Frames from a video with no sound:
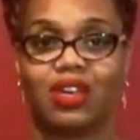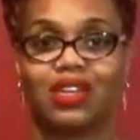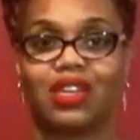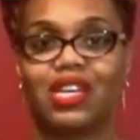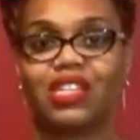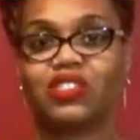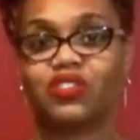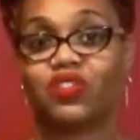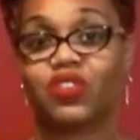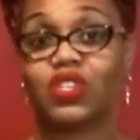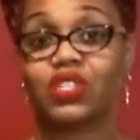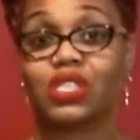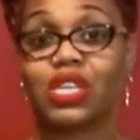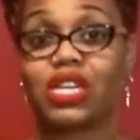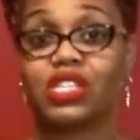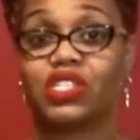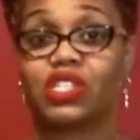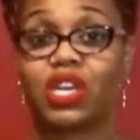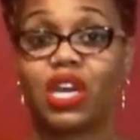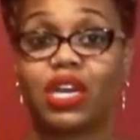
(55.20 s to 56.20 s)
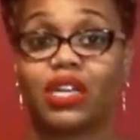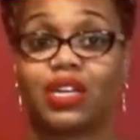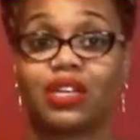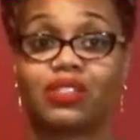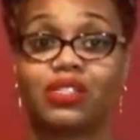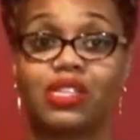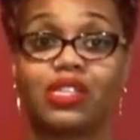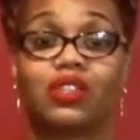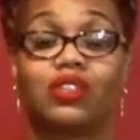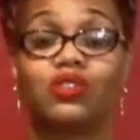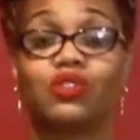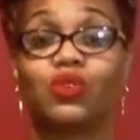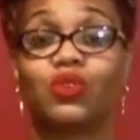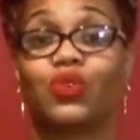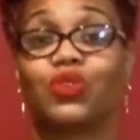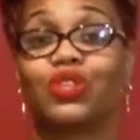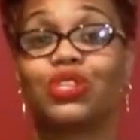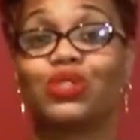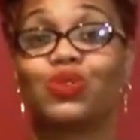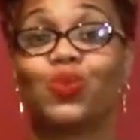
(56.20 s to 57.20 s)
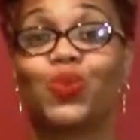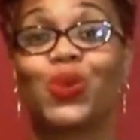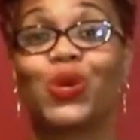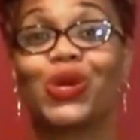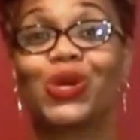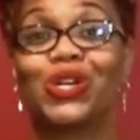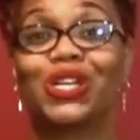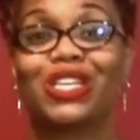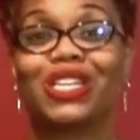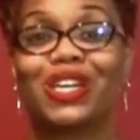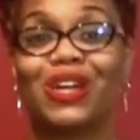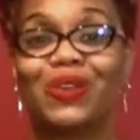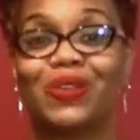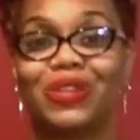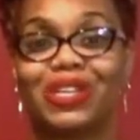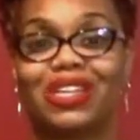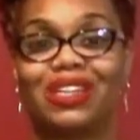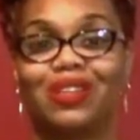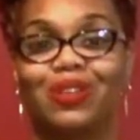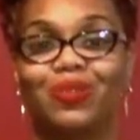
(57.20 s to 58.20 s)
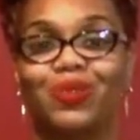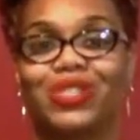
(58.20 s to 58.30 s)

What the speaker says: Let's first educate ourselves on this word yoni,